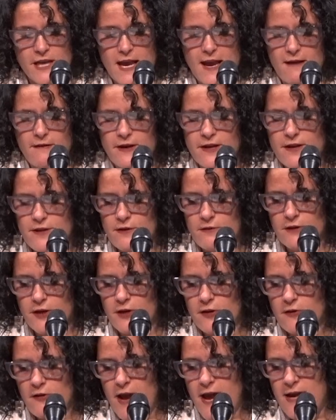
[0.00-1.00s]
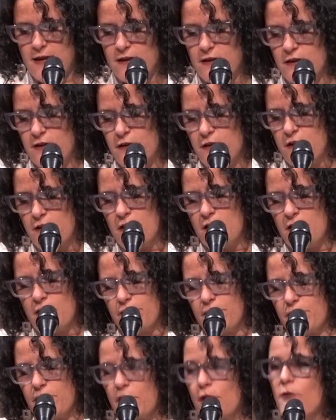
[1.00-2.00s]
carry the regret
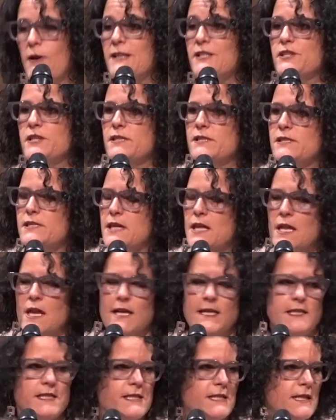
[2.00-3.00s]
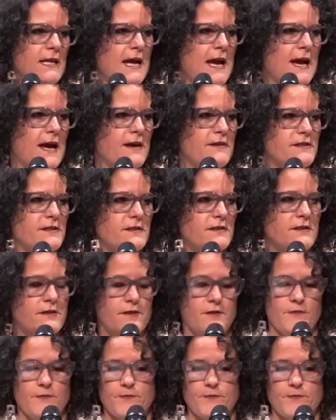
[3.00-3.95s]
for the questions that I didn't ask.